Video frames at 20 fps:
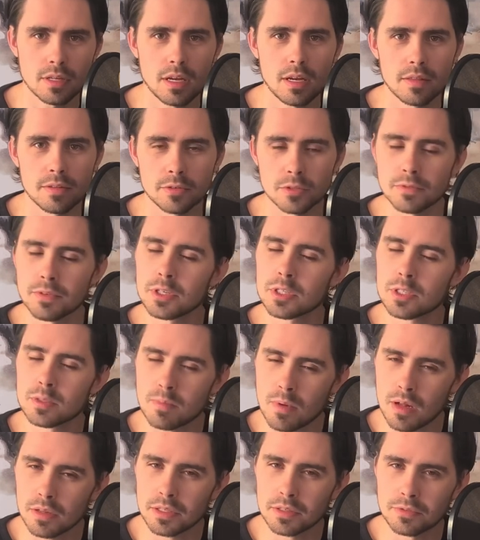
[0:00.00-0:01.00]
There's a very
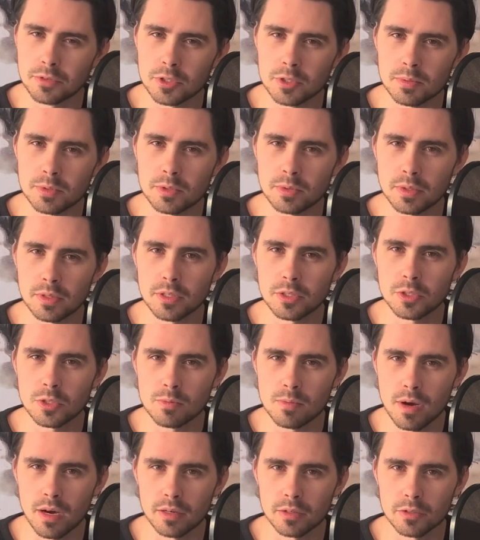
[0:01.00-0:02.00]
small difference between the two models,